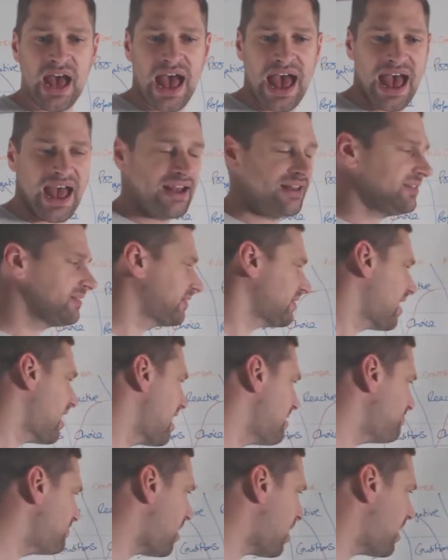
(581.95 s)
And
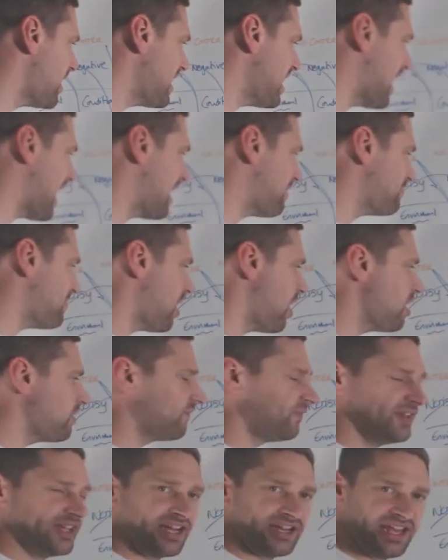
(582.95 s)
um, I am
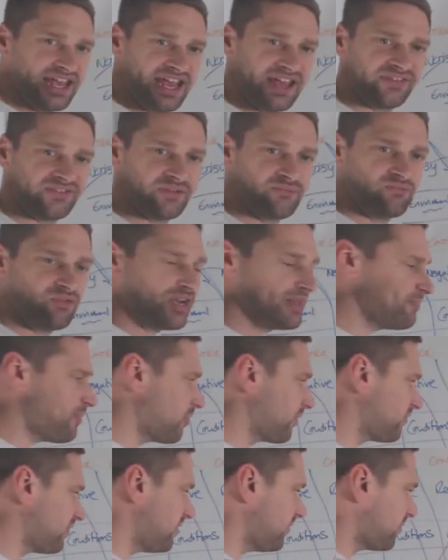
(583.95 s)
hopefully going to hear some really
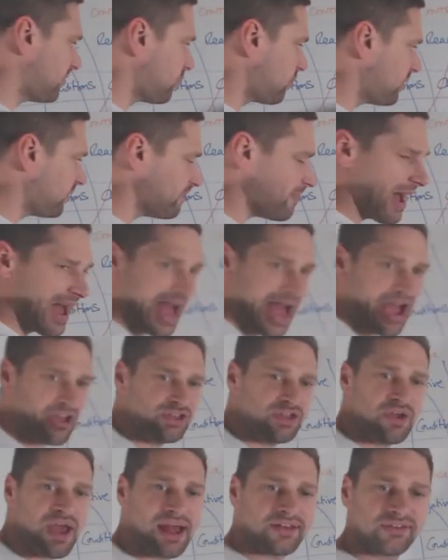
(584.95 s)
positive stories about how
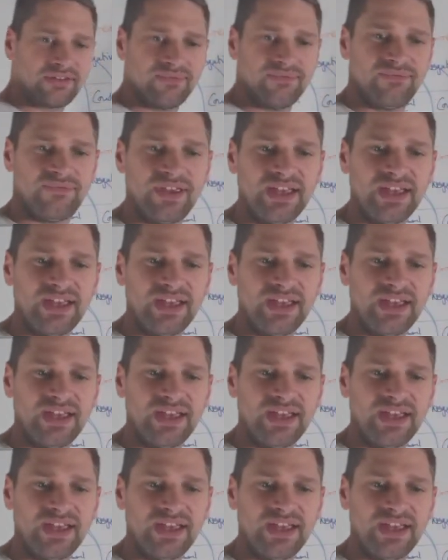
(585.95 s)
you had some